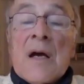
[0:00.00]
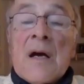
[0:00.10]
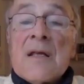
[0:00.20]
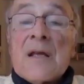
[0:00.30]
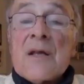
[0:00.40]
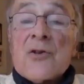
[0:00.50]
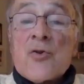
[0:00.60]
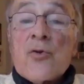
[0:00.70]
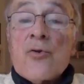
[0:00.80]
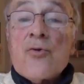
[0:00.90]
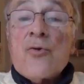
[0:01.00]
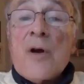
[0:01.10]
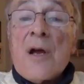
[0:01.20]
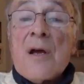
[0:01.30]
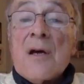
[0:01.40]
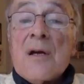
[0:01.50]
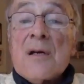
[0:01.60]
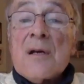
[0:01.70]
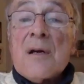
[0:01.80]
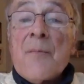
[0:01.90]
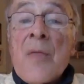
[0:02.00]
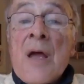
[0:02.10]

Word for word: I think that's true, and uh,